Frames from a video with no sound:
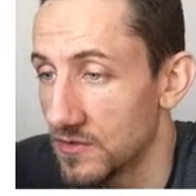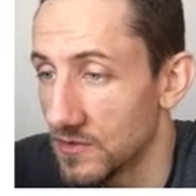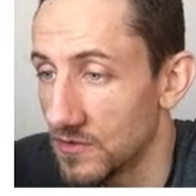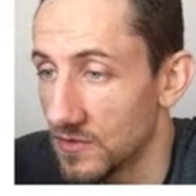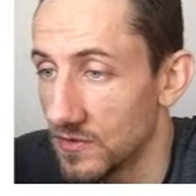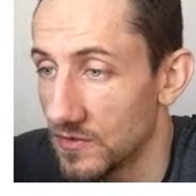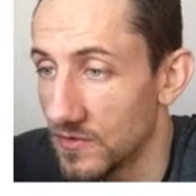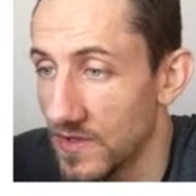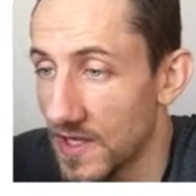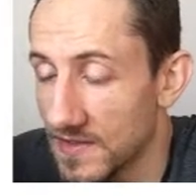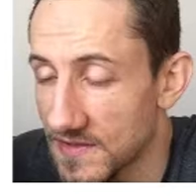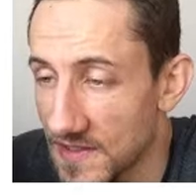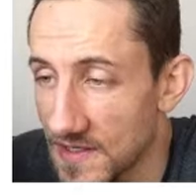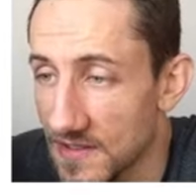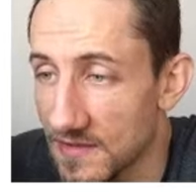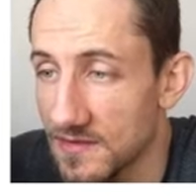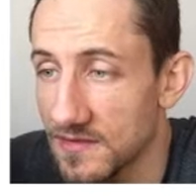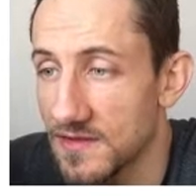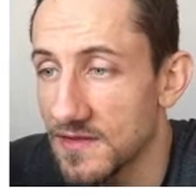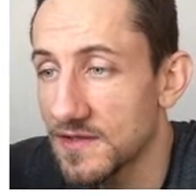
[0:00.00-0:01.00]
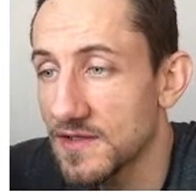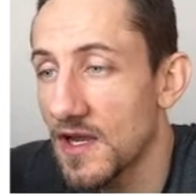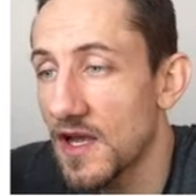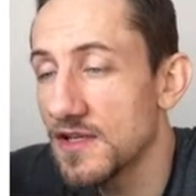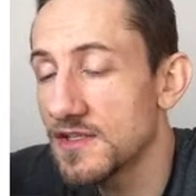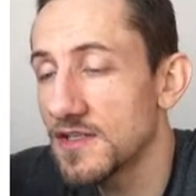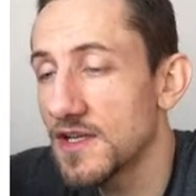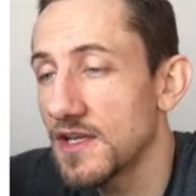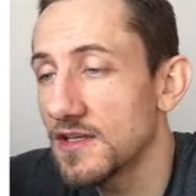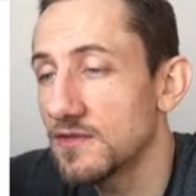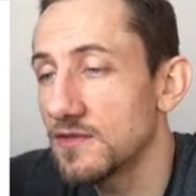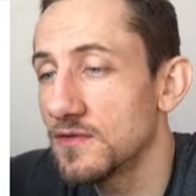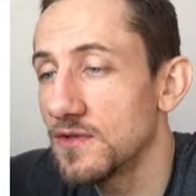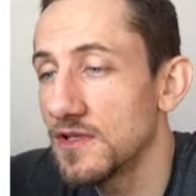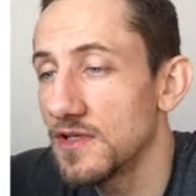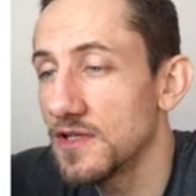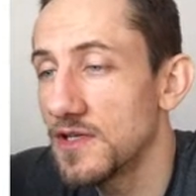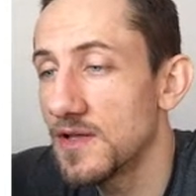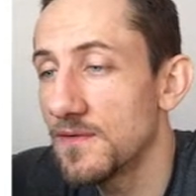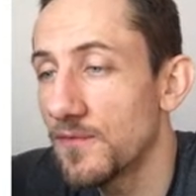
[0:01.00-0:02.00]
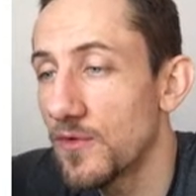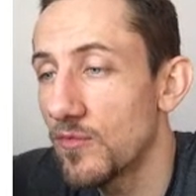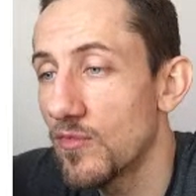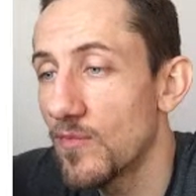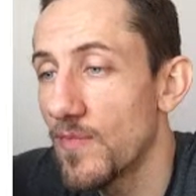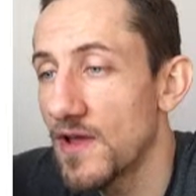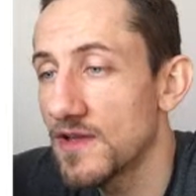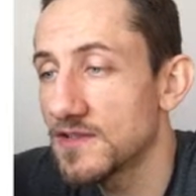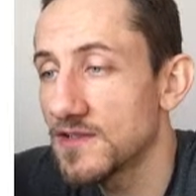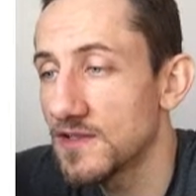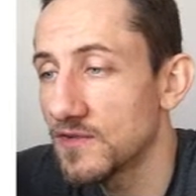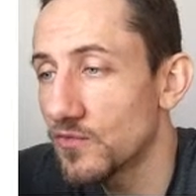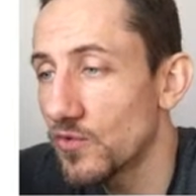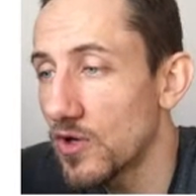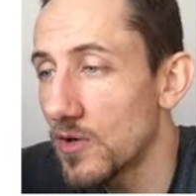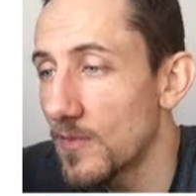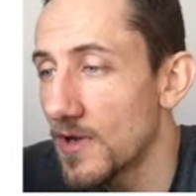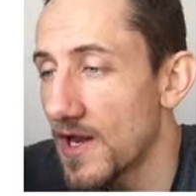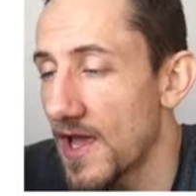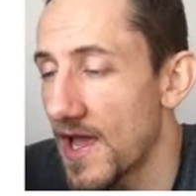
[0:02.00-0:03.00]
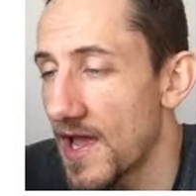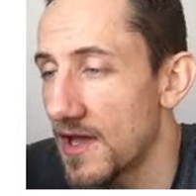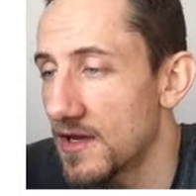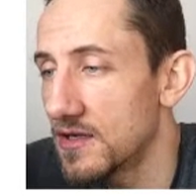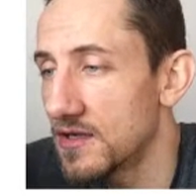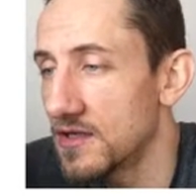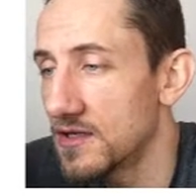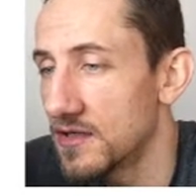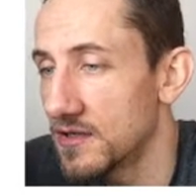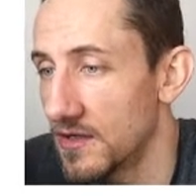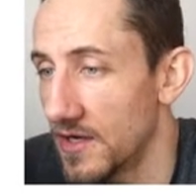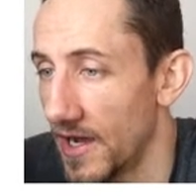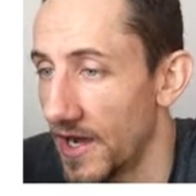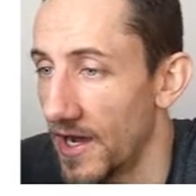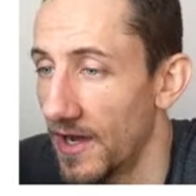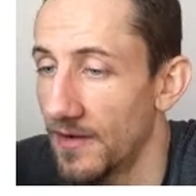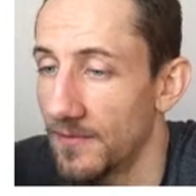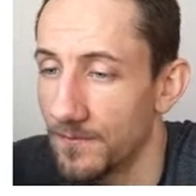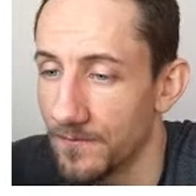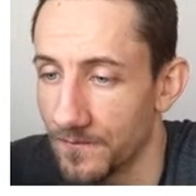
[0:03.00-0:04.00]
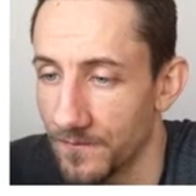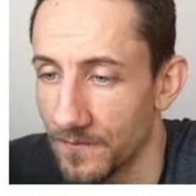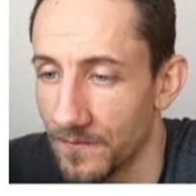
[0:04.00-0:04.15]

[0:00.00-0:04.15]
So that's it. Just conjugate to the informal past tense form and add ra.